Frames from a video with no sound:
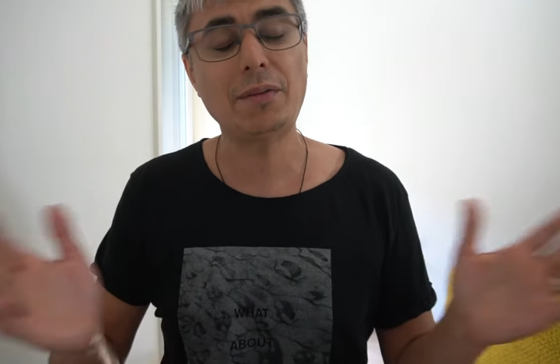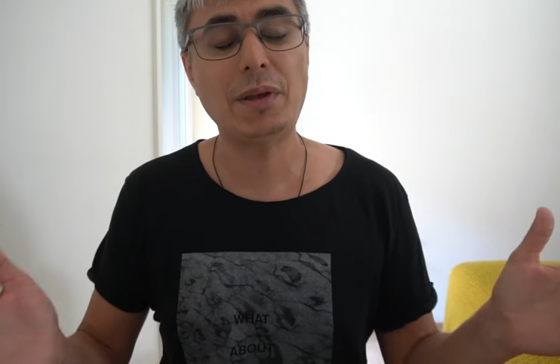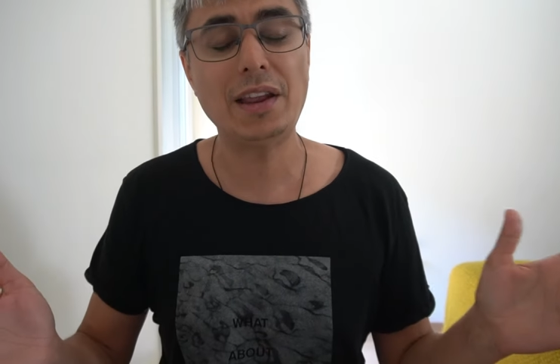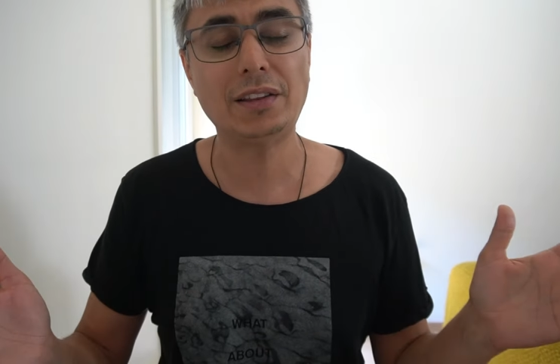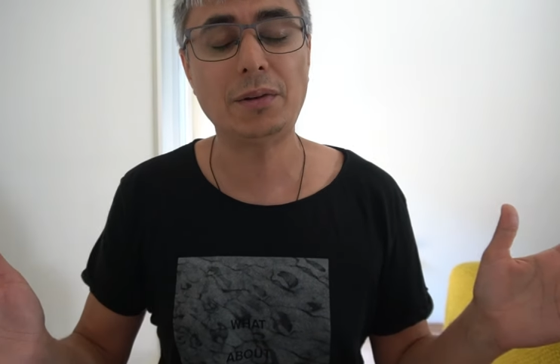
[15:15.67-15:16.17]
are
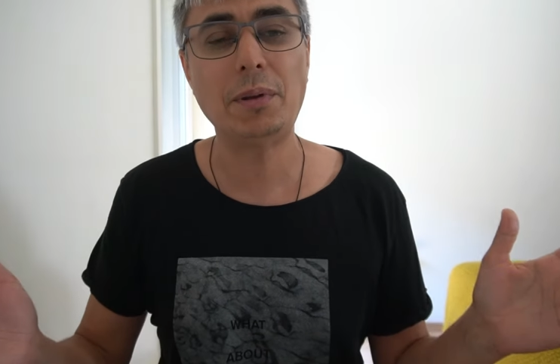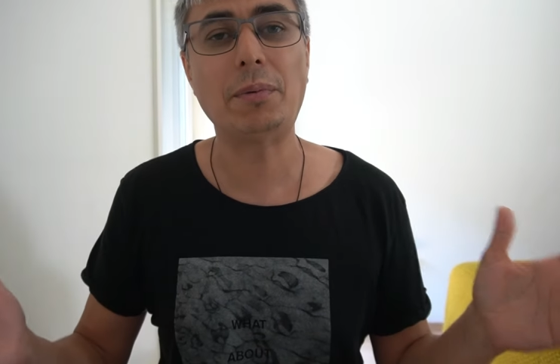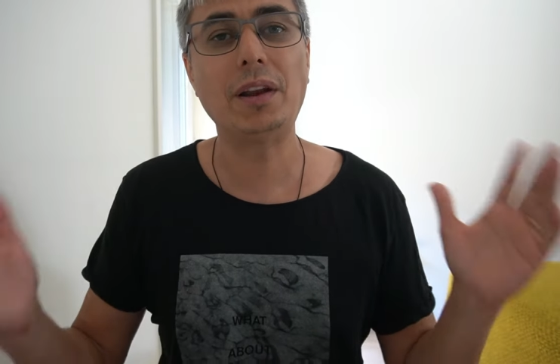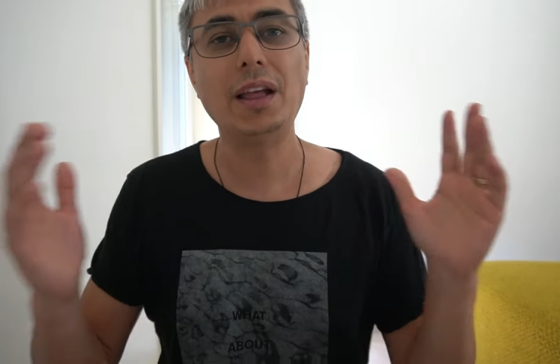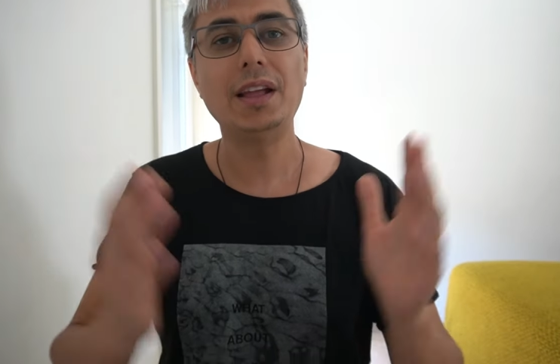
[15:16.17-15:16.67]
many other
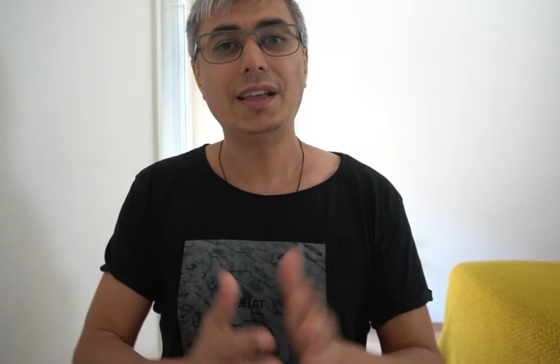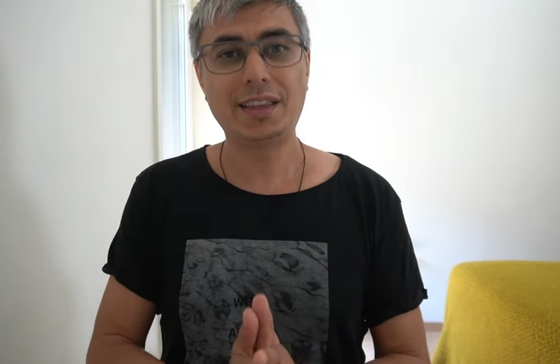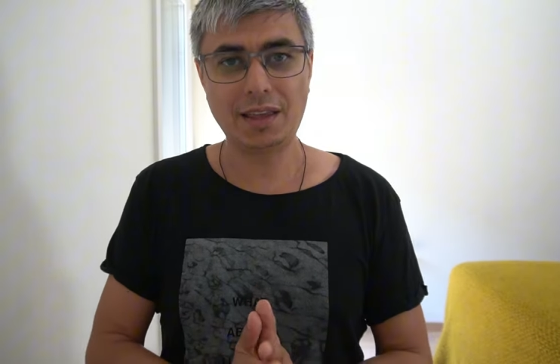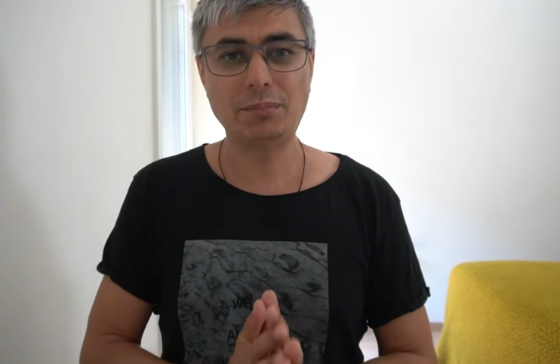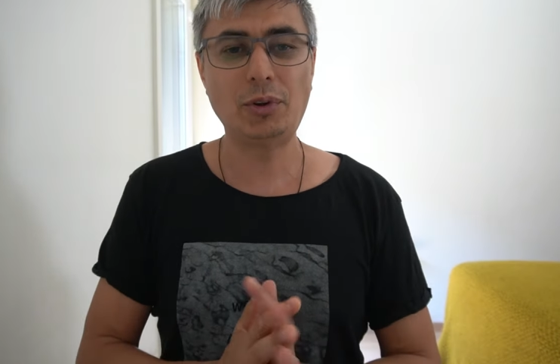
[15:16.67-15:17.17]
people
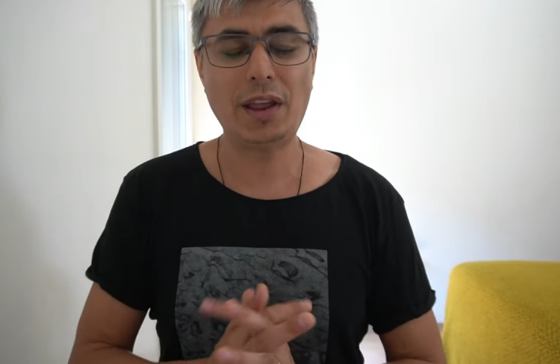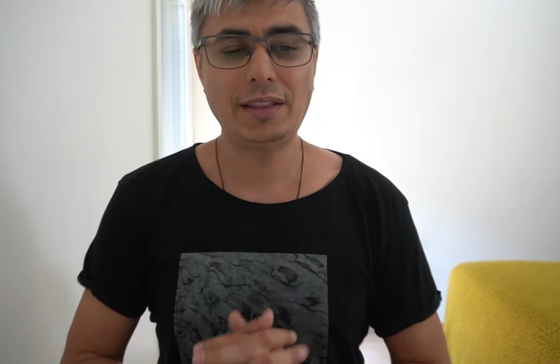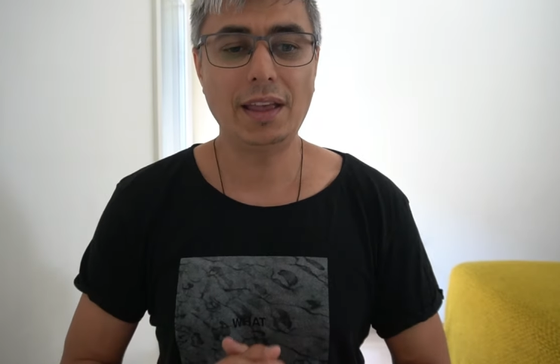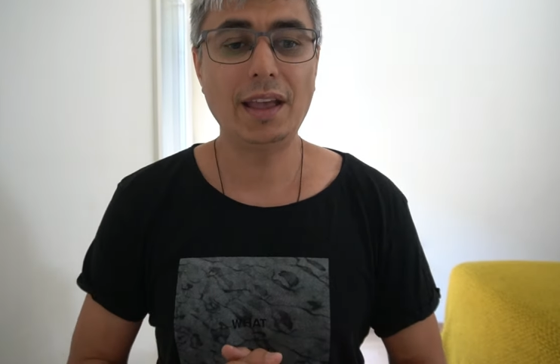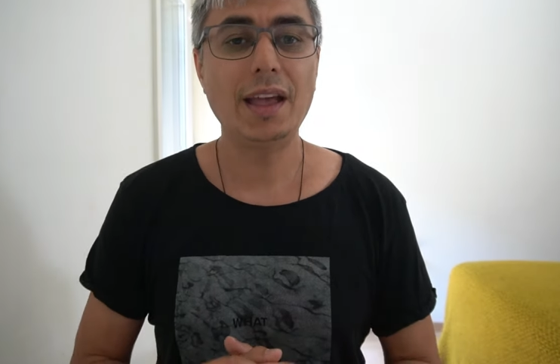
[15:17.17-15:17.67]
keep
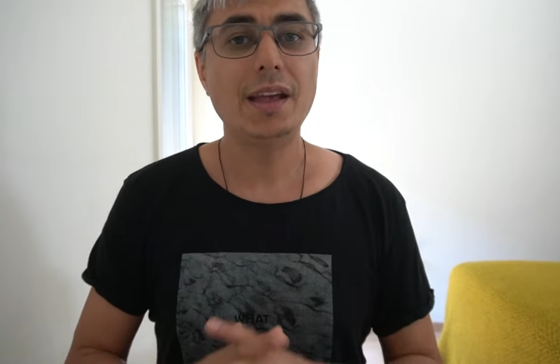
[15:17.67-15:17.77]
donating.